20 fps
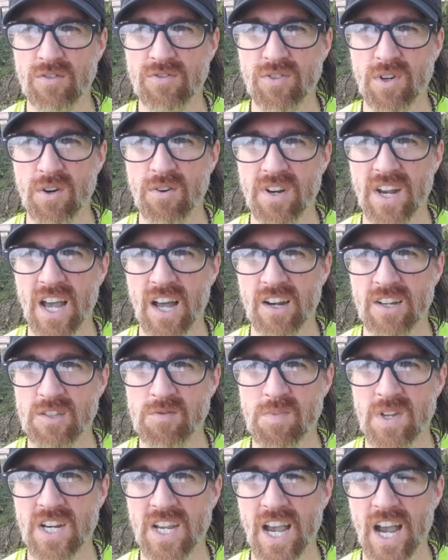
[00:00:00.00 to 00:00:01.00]
throwing out as
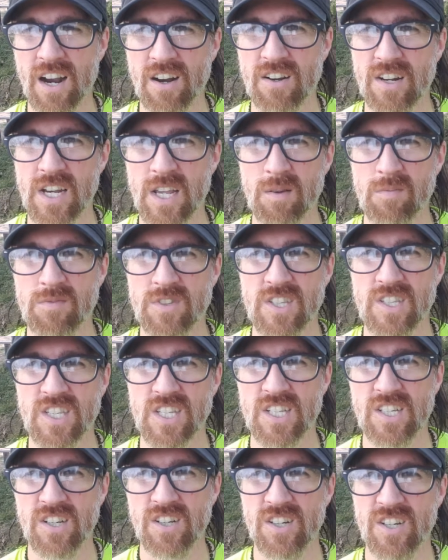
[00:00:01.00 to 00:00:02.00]
many acronyms as he
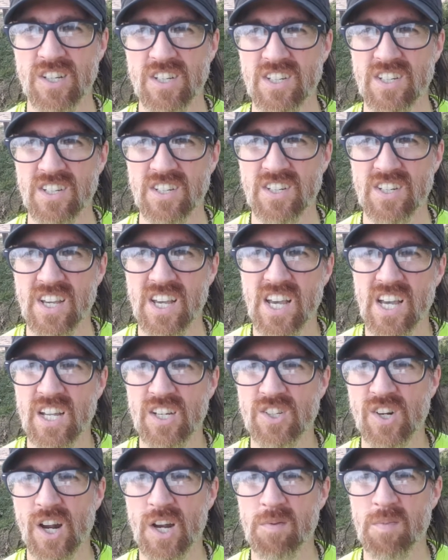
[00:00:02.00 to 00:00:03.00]
could and
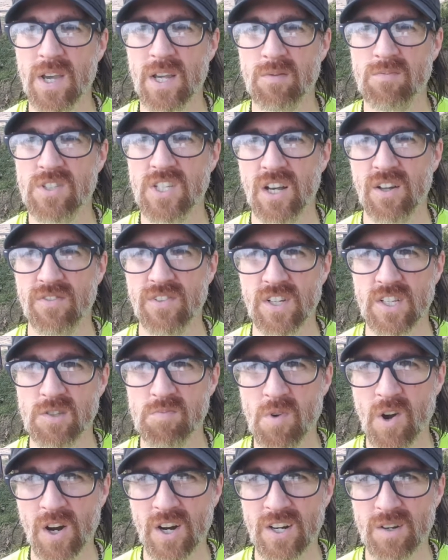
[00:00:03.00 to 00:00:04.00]
trying to make himself look
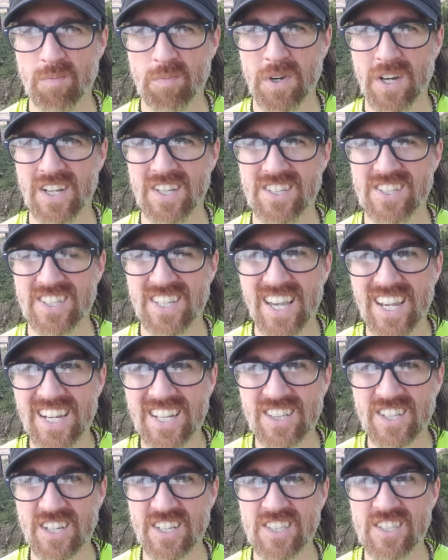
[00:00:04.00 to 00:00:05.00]
smart. But instead, he
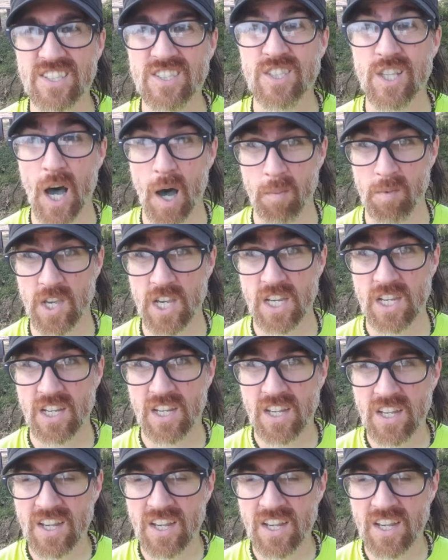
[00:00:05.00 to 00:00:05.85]
looks snobby.